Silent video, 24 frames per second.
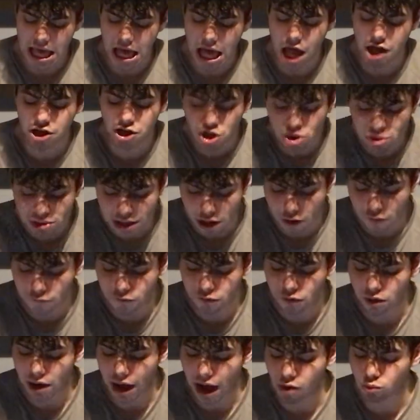new deal
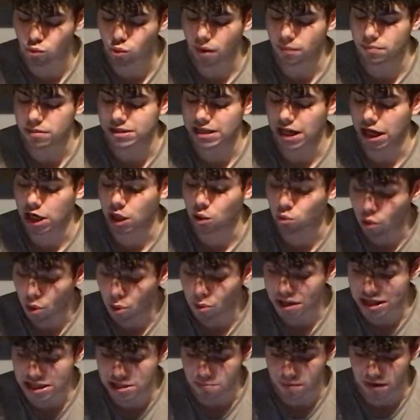for Wan-Bissaka will
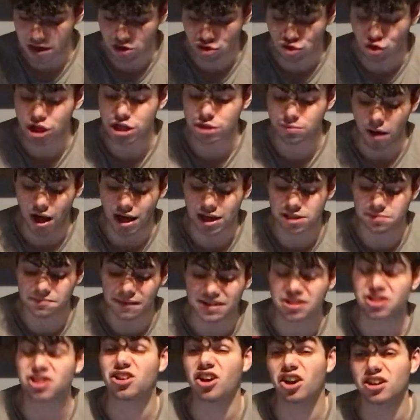need to be agreed, but I
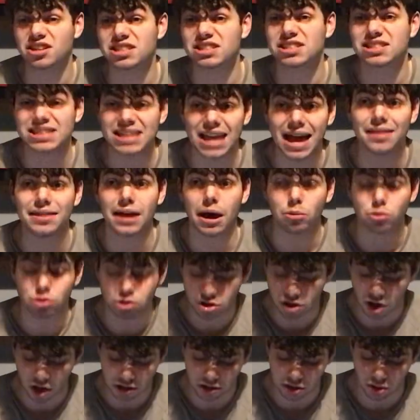expect United to get that one
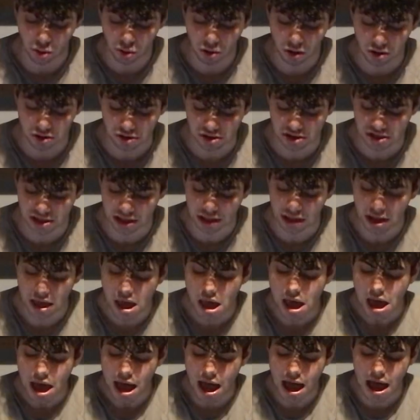done, in all honesty.
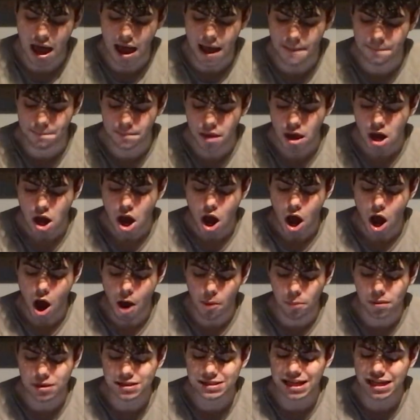A
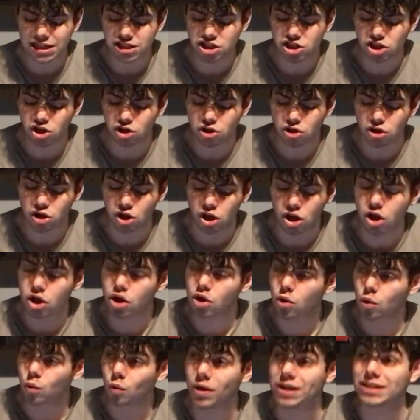position
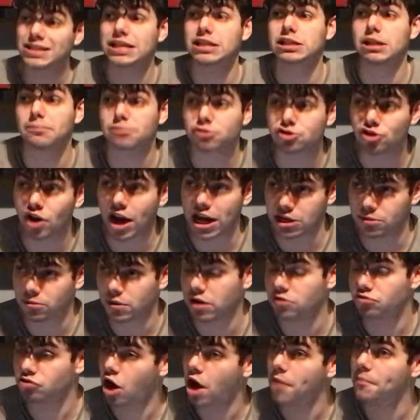which is upgradable
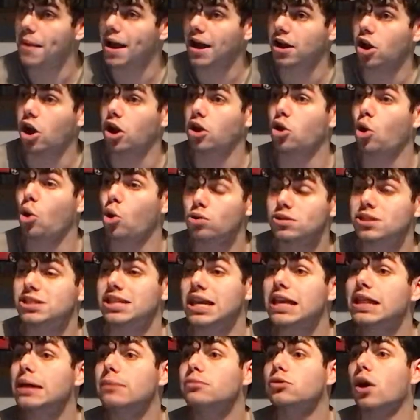at right back, I could see
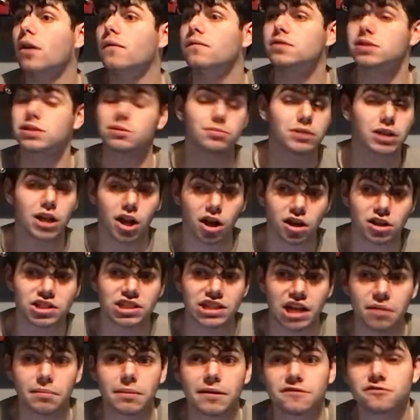them going for somebody like a
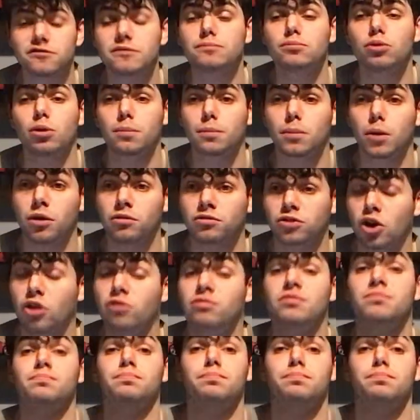Jeremy Frimpong,